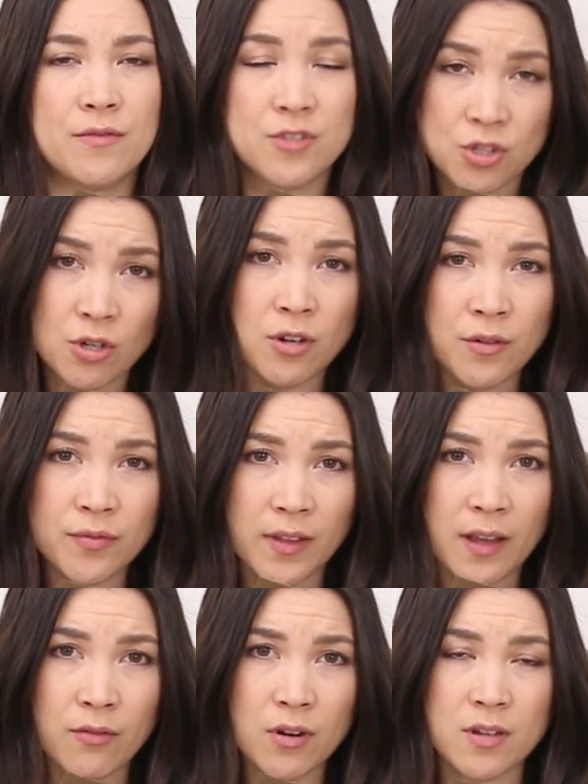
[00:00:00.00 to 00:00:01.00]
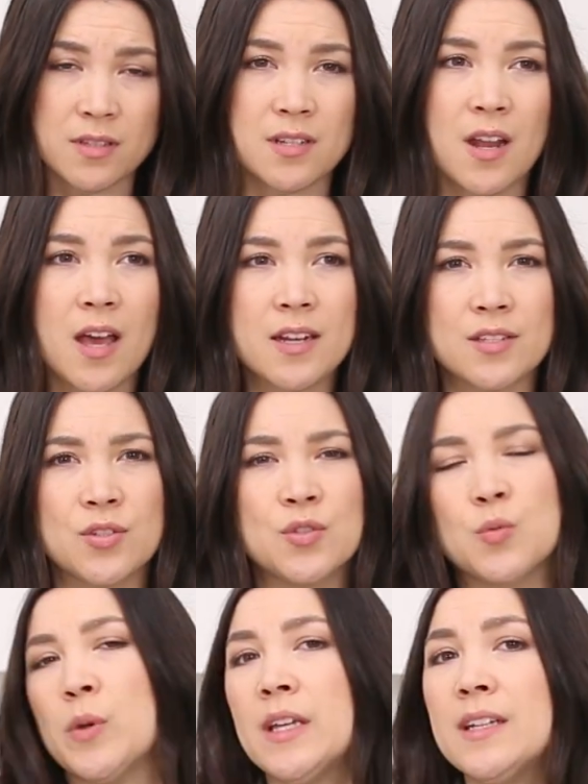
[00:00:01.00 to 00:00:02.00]
sugar flavor. It's not as
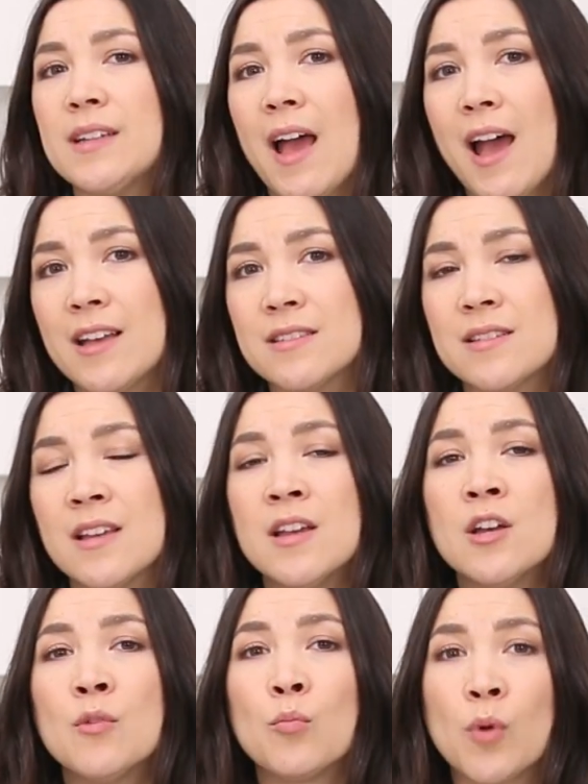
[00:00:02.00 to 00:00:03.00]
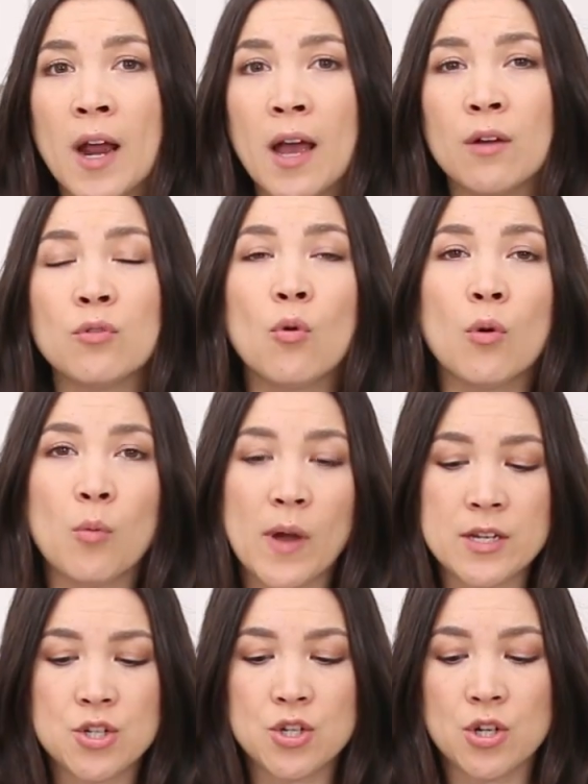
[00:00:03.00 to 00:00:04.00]
sweet as brown or
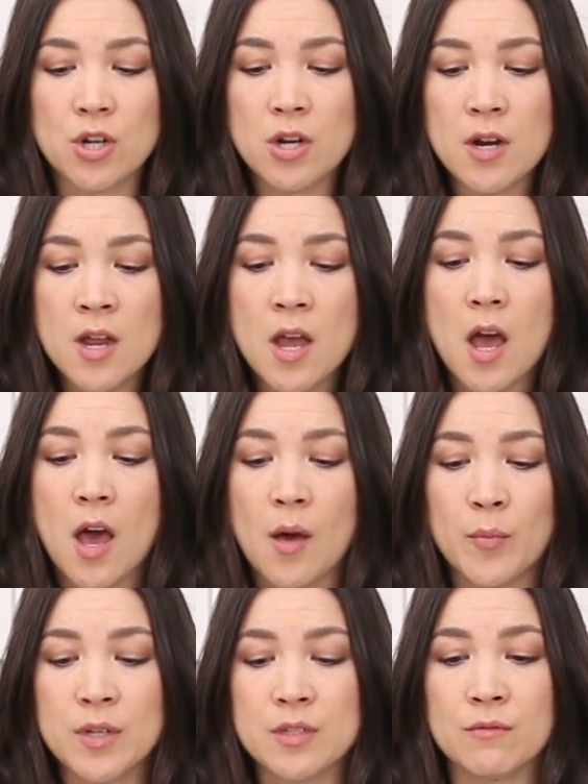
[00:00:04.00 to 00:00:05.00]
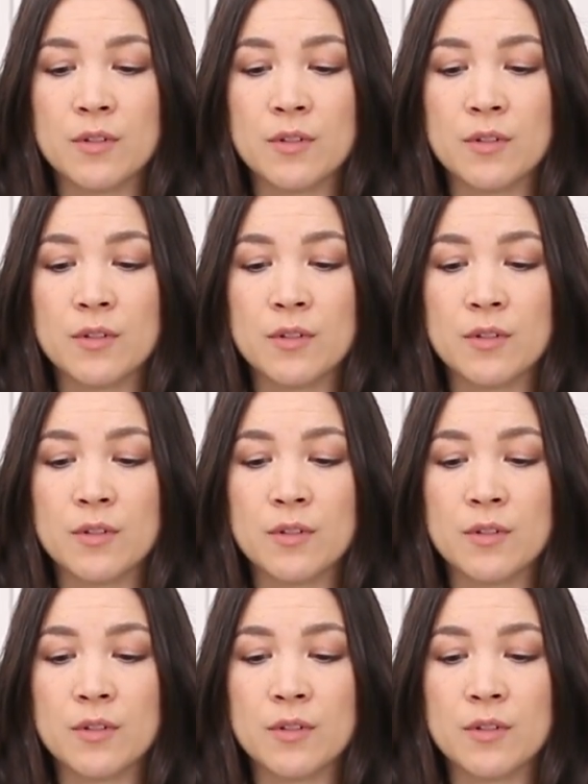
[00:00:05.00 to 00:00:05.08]
white sugar, but it's a